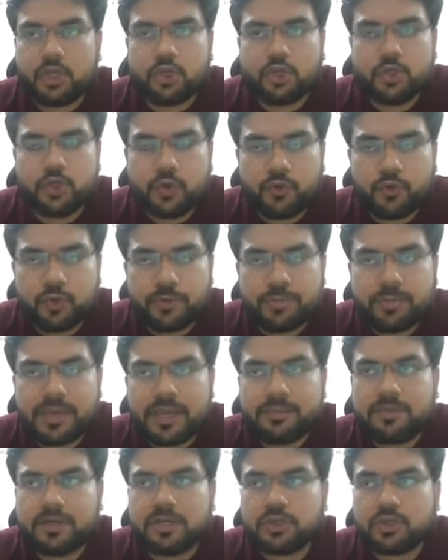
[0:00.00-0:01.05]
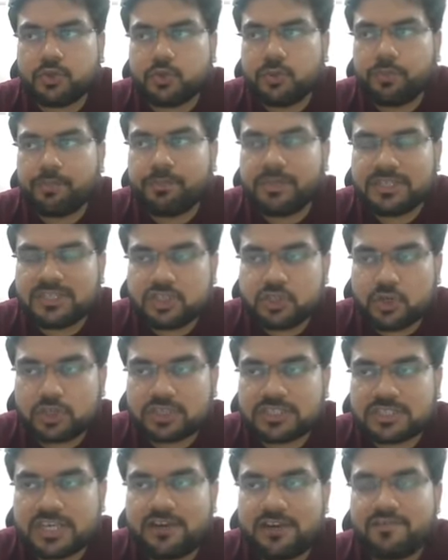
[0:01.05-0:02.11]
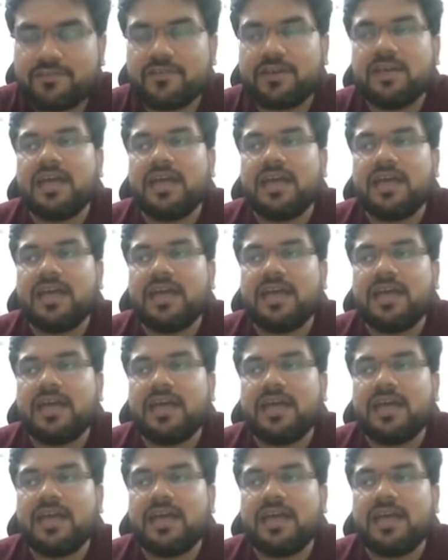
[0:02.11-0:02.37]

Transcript: You would be able to pitch yourself